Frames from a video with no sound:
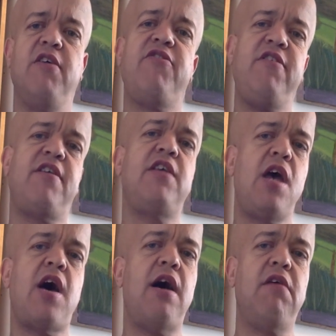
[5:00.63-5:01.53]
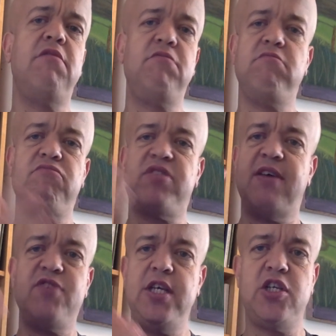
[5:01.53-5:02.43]
And she said, yeah,
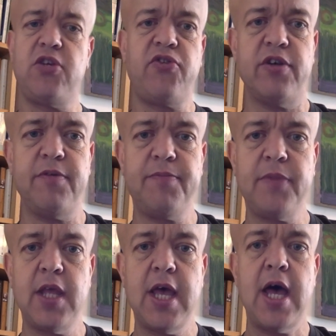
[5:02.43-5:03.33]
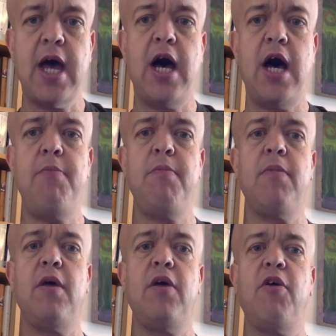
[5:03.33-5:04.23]
70 children. And
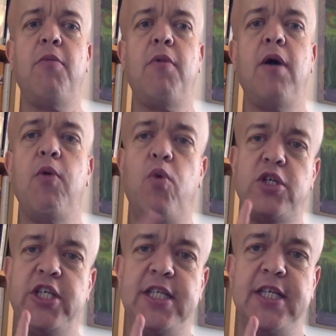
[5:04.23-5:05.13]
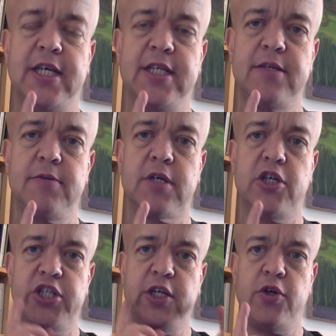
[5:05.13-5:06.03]
what she did
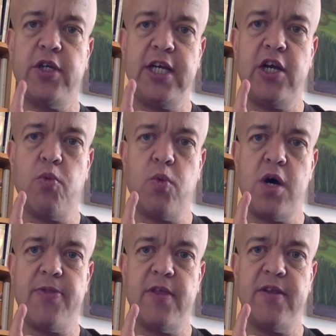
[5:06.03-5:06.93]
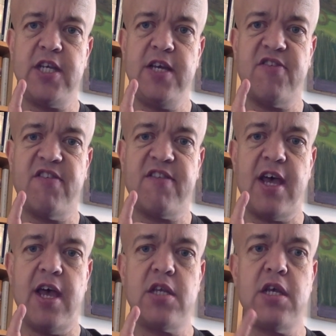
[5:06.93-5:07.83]
because she couldn't hear a word that the teacher
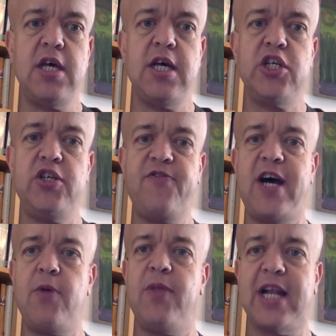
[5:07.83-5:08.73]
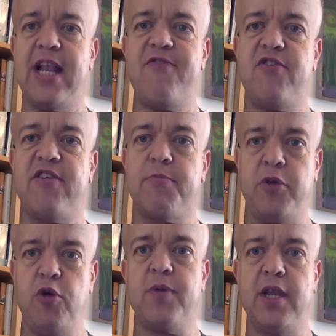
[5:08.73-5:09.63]
said, she found the cleverest
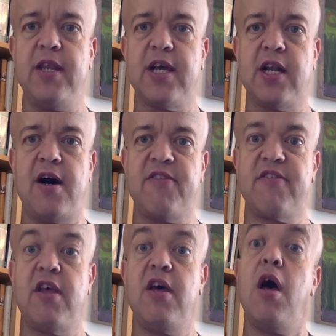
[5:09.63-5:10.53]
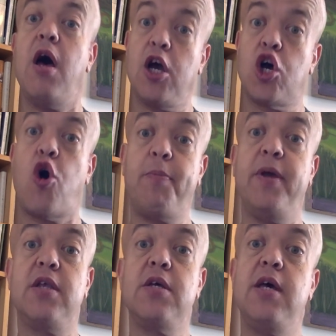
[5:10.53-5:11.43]
pupil in the class and
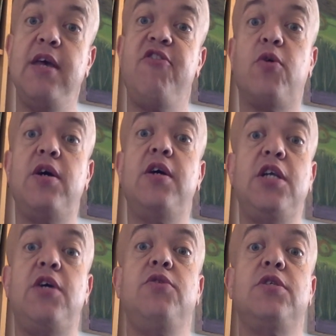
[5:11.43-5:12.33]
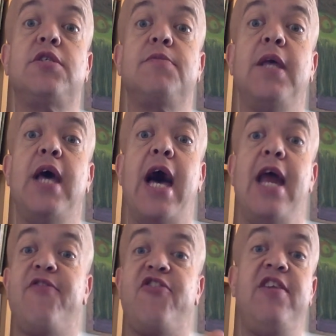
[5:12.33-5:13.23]
copied his or her notes.
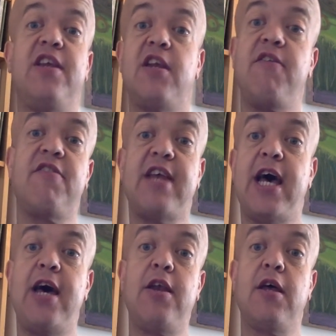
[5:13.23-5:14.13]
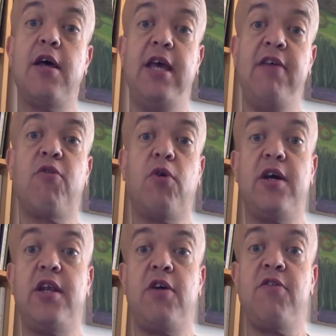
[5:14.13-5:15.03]
And if she didn't understand his or
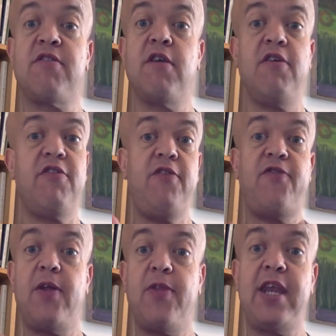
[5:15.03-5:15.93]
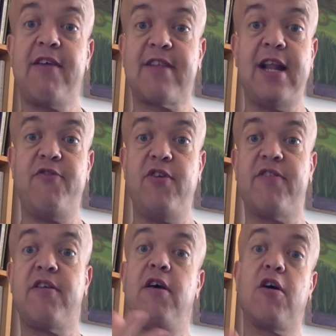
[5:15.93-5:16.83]
her notes, she found the next
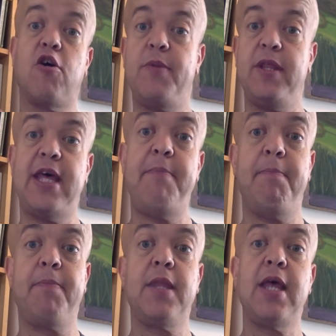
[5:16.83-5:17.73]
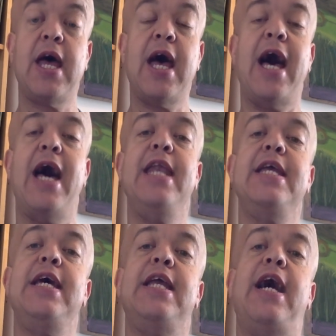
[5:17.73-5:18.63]
cleverest, copied them. And
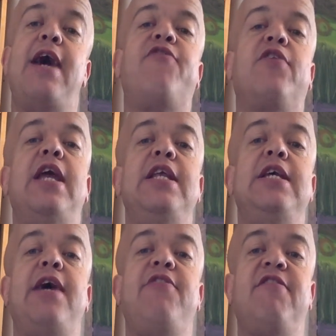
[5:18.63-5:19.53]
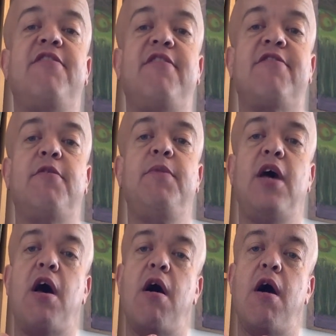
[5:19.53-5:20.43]
in an African education system,
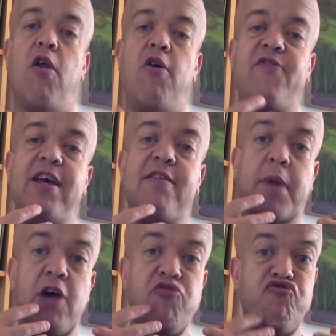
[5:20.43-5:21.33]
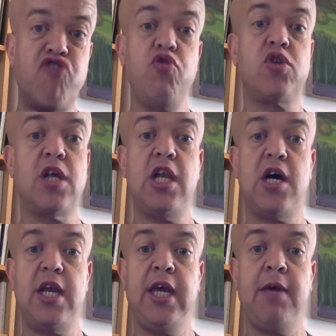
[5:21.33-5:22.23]
a lot of it is by rote
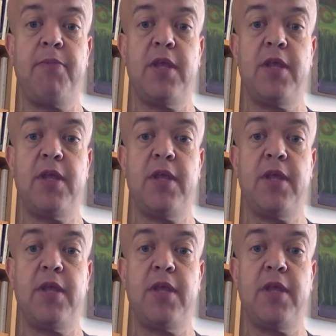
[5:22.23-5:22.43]
learning.